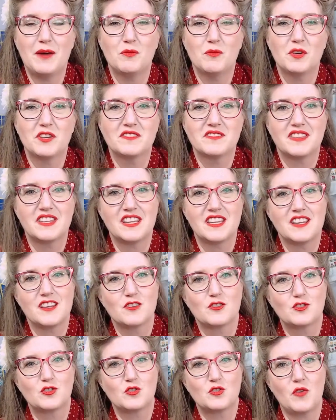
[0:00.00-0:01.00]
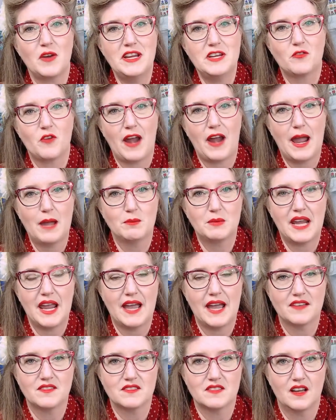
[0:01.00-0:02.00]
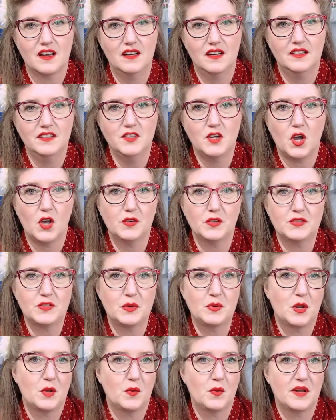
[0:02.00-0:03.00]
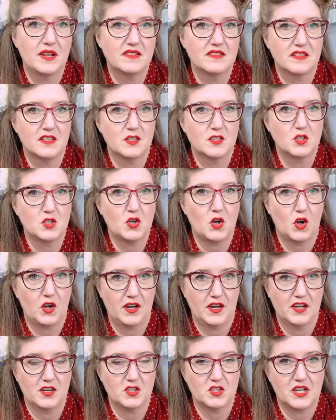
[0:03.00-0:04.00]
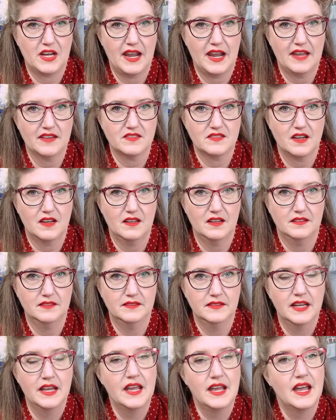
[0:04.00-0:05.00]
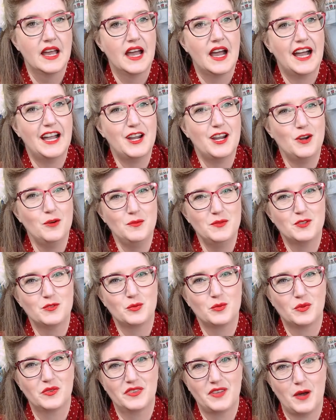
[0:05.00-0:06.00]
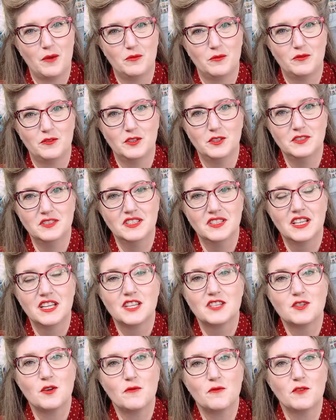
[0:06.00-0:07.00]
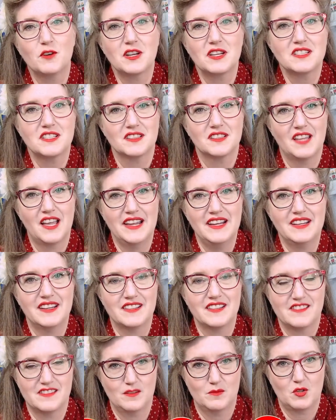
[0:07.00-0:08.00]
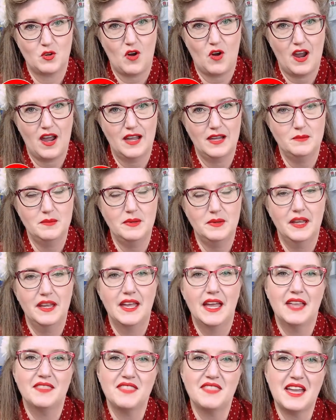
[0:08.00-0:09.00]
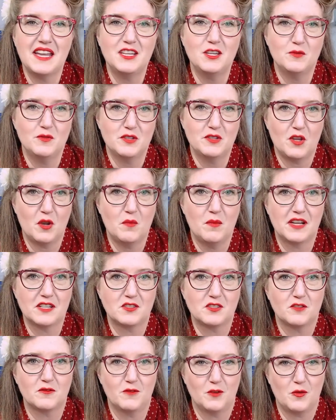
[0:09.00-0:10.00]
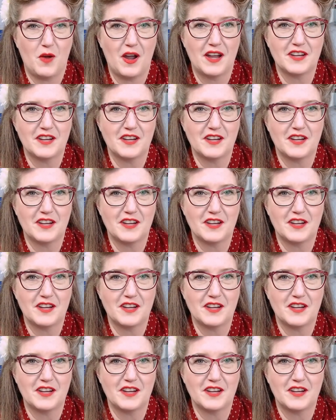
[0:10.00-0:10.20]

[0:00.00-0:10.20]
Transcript: that was the straight wrap cast on, also known as the Turkish cast on. I hope this was helpful. Don't forget to like and subscribe, and thank you so much for